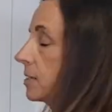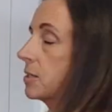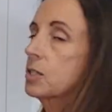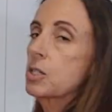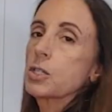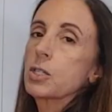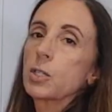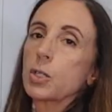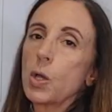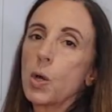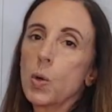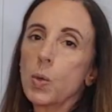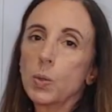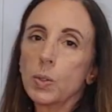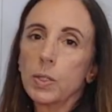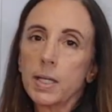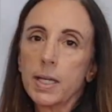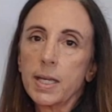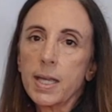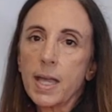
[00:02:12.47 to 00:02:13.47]

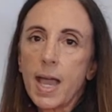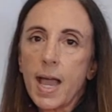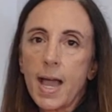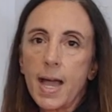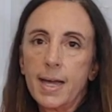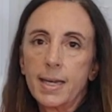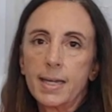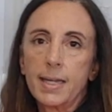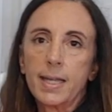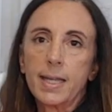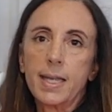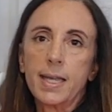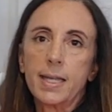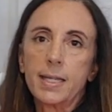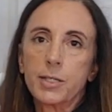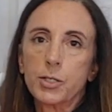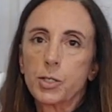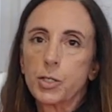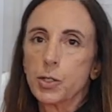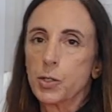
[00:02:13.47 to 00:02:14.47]
slowly add it
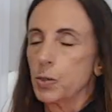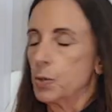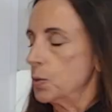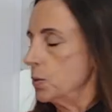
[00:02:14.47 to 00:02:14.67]
into